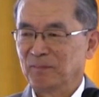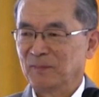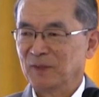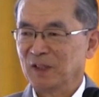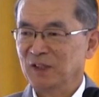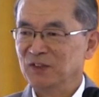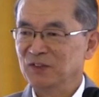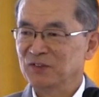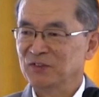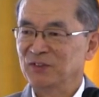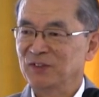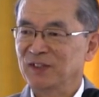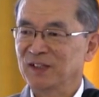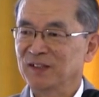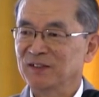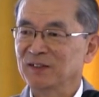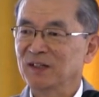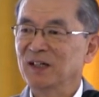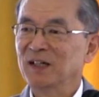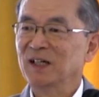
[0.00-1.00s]

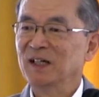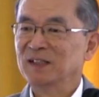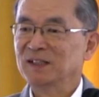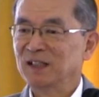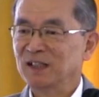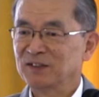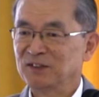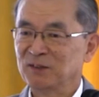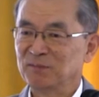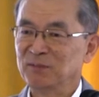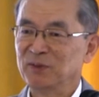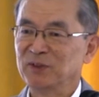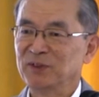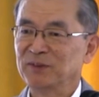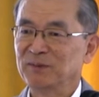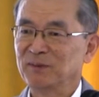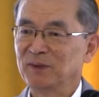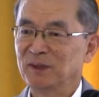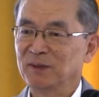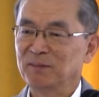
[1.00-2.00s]
Israel and other
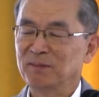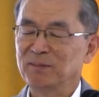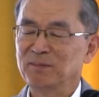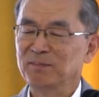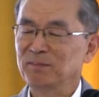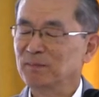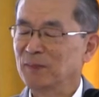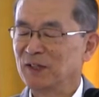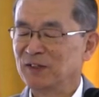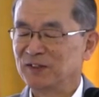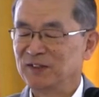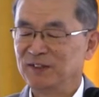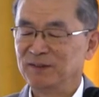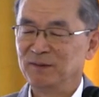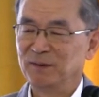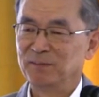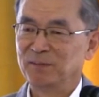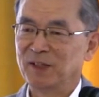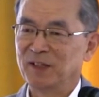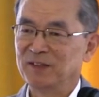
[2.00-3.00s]

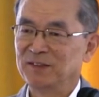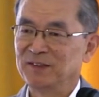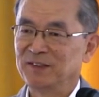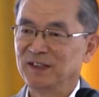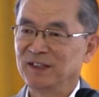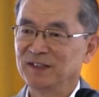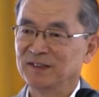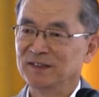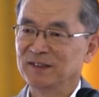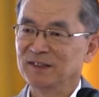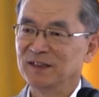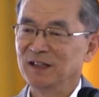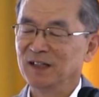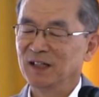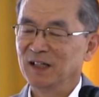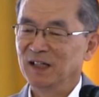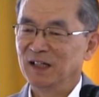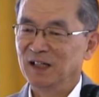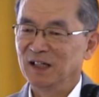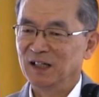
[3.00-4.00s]
Palestinians,
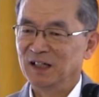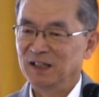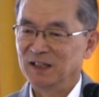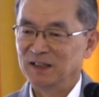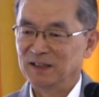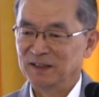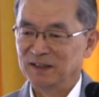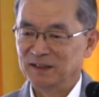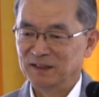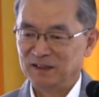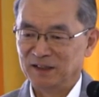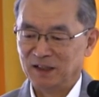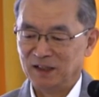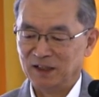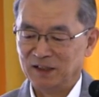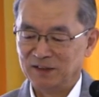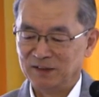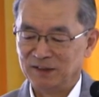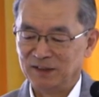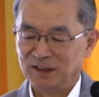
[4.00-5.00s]

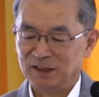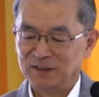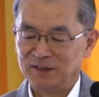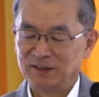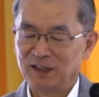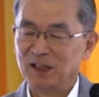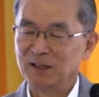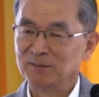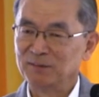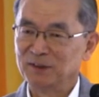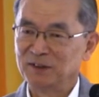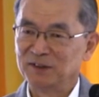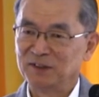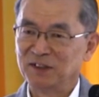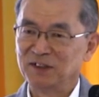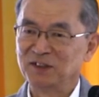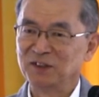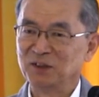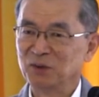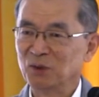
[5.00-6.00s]
they have
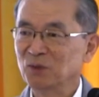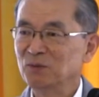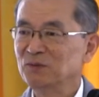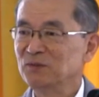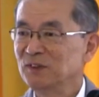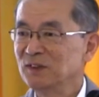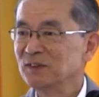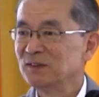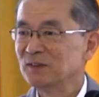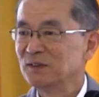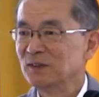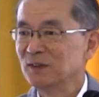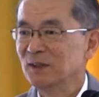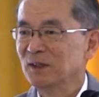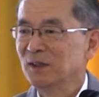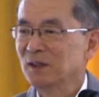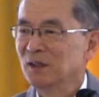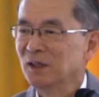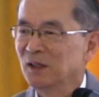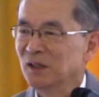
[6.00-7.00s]
such a conflict,
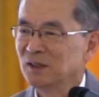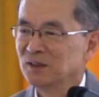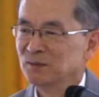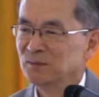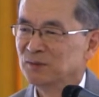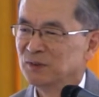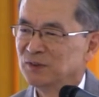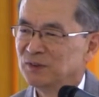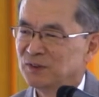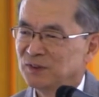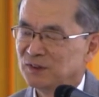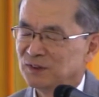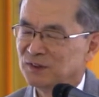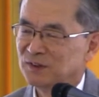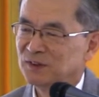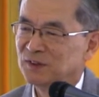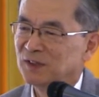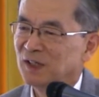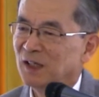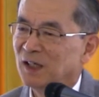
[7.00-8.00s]
and
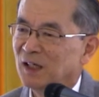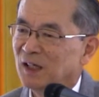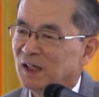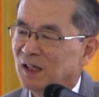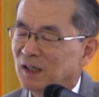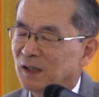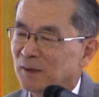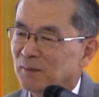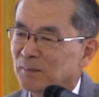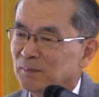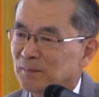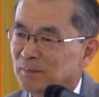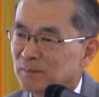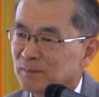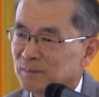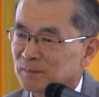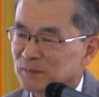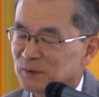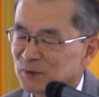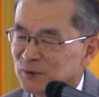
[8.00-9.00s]
British
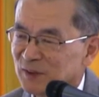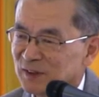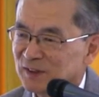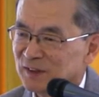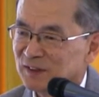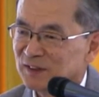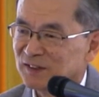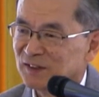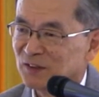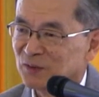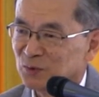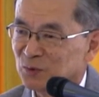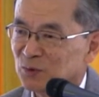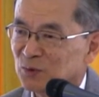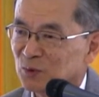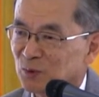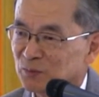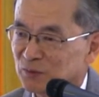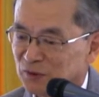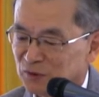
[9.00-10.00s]
created the root
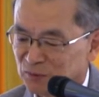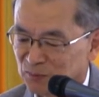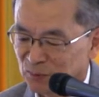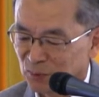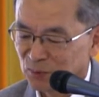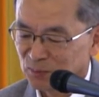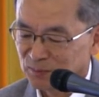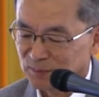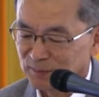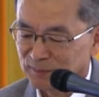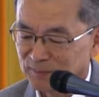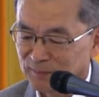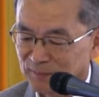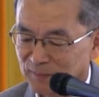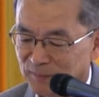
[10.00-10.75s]
of this problem.